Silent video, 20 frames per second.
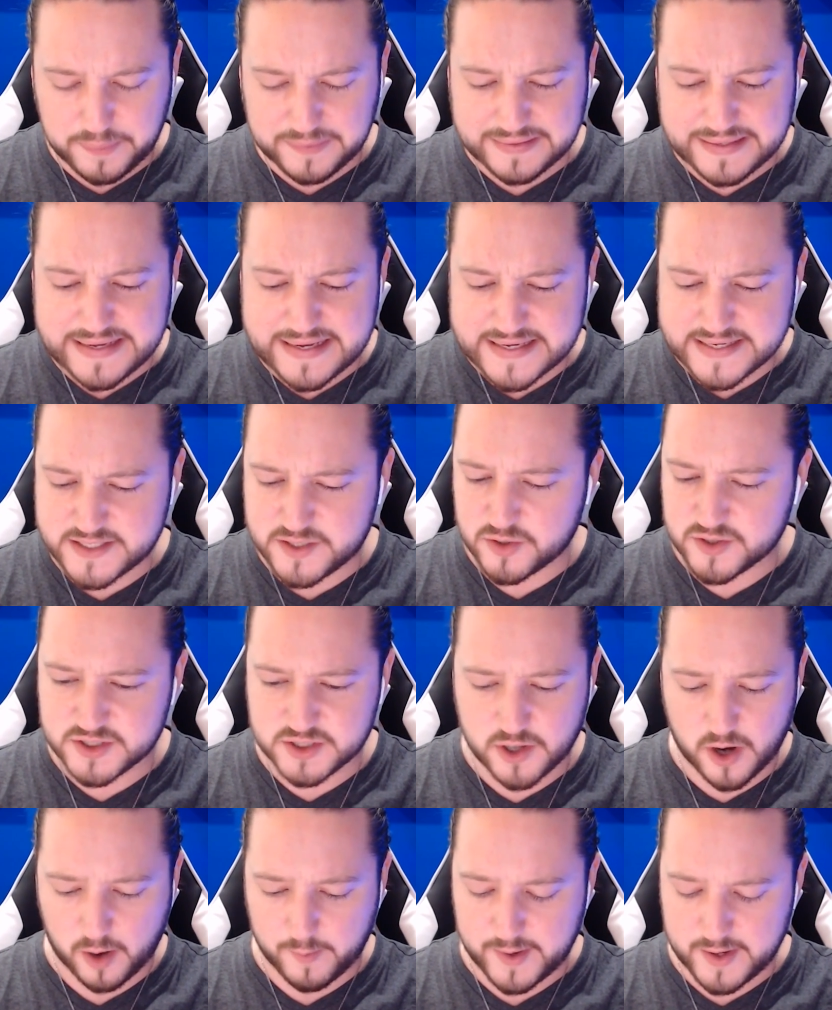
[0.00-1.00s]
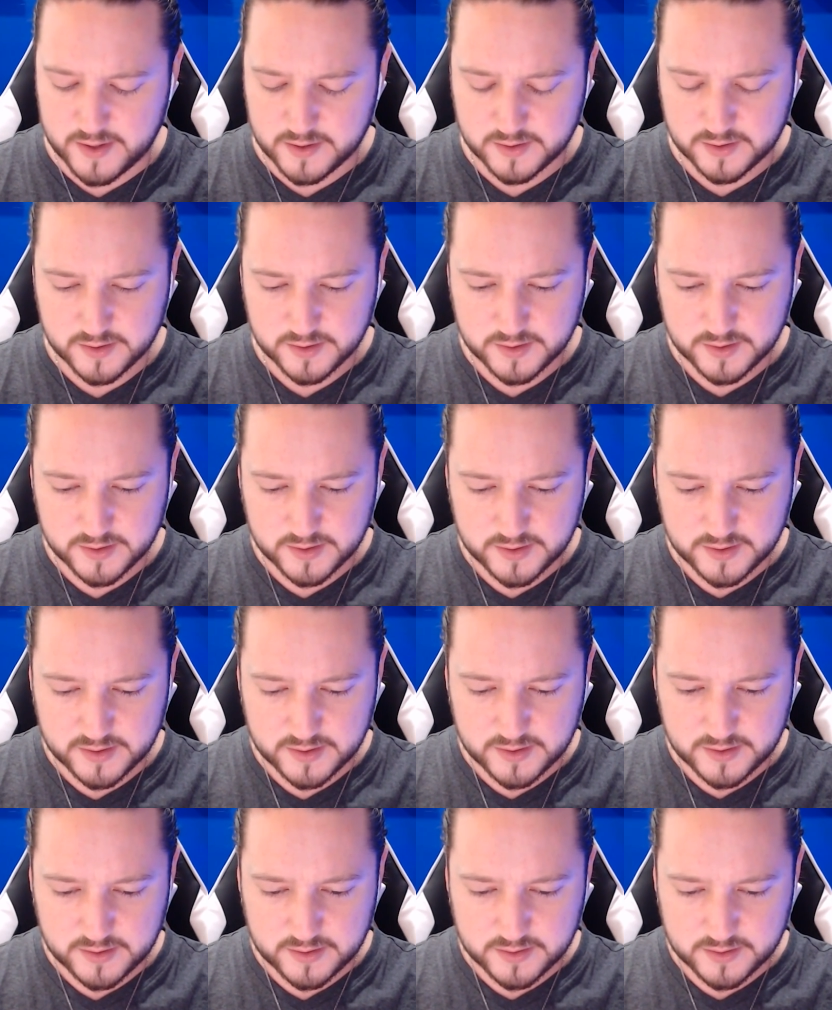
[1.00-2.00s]
Please, you Scarmy.
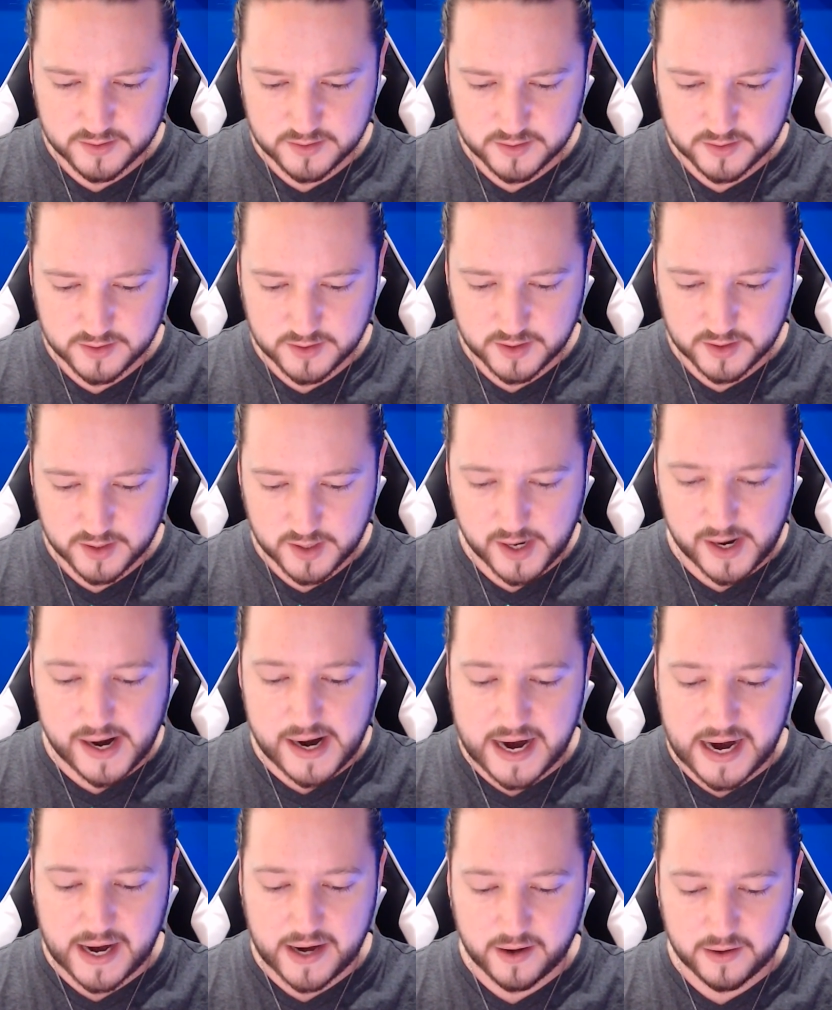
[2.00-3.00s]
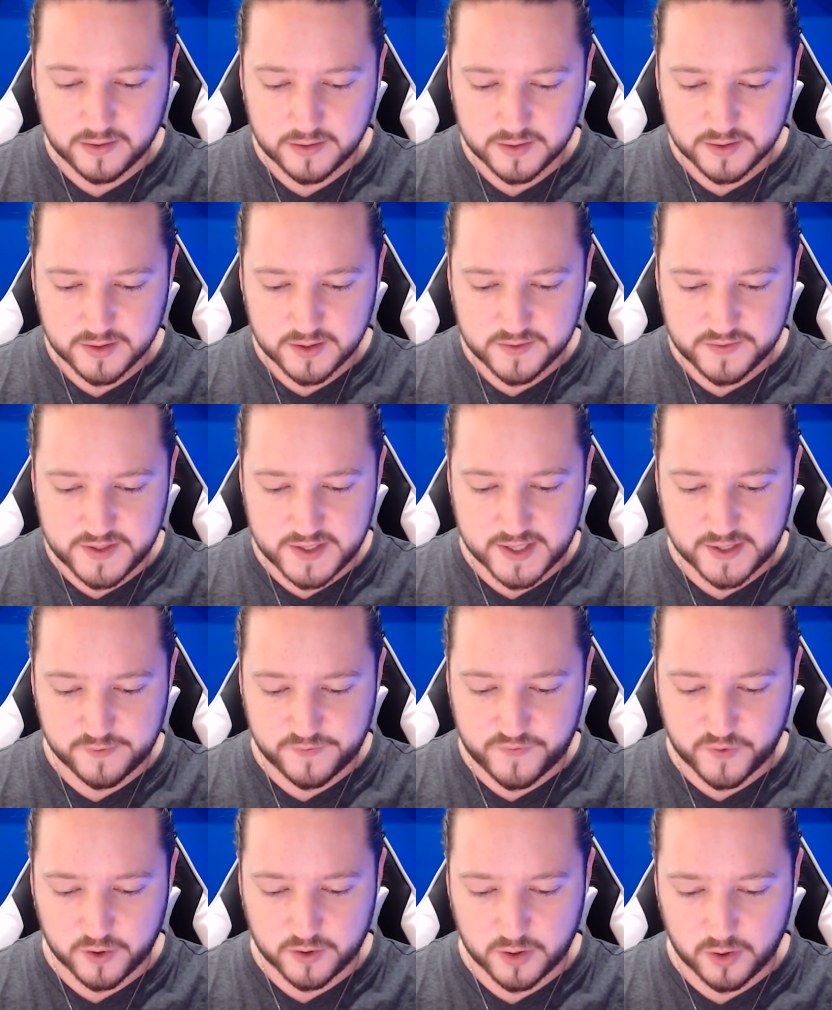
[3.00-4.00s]
Ah, the
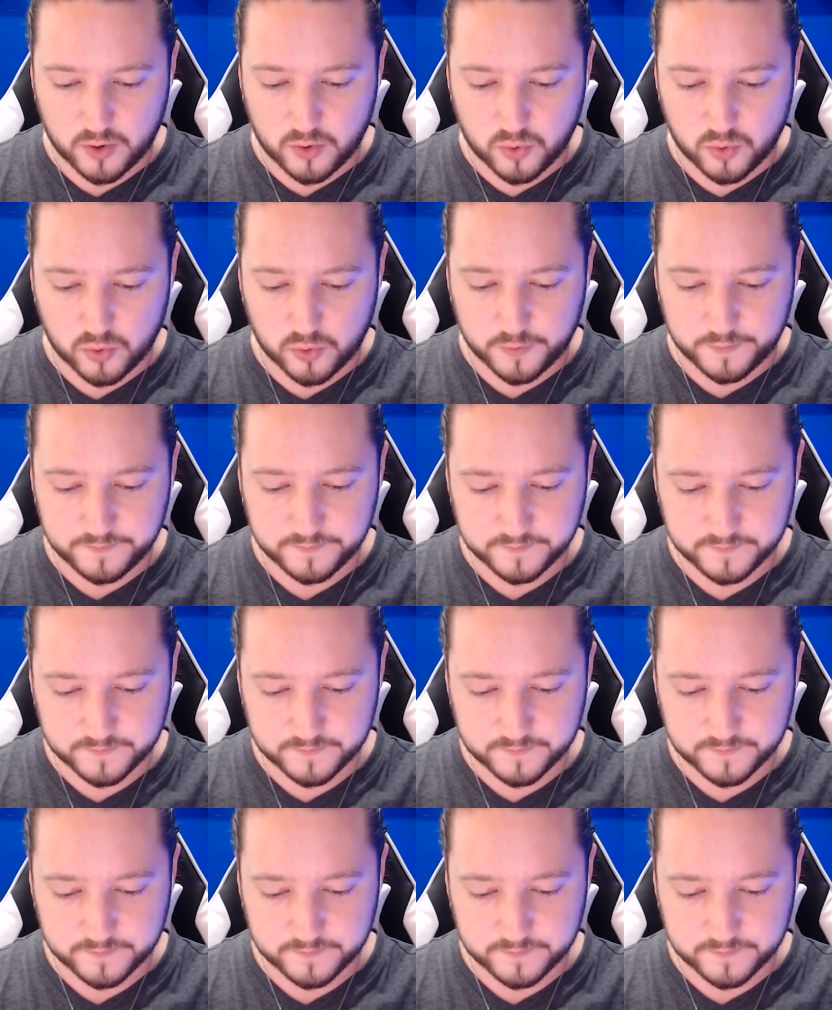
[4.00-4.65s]
Inferno.